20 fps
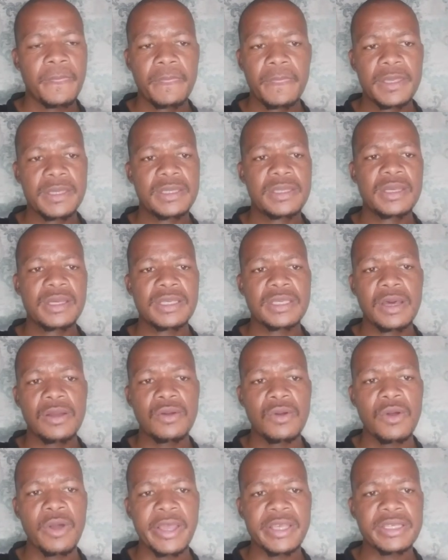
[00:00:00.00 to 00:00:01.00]
These things are
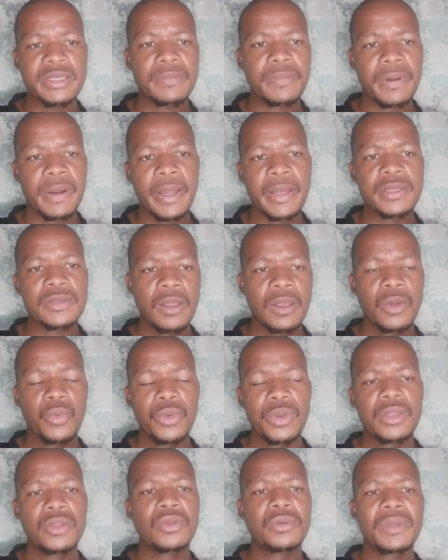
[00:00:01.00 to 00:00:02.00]
no longer a surprise.
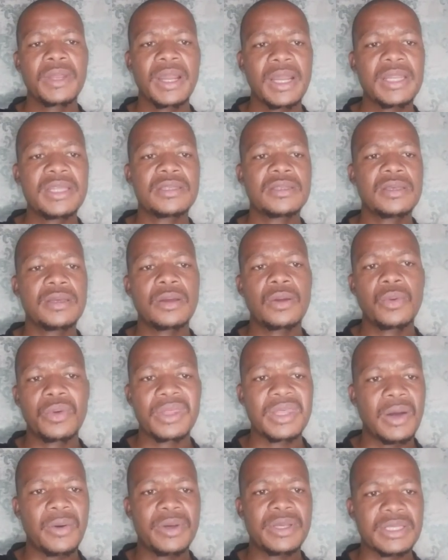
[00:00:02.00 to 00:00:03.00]
We need to be realistic
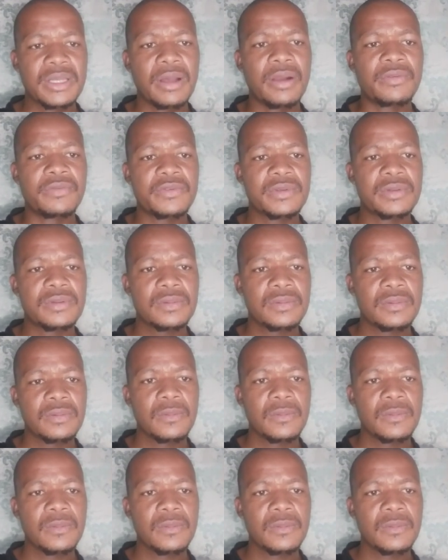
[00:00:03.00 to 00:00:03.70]
with ourselves.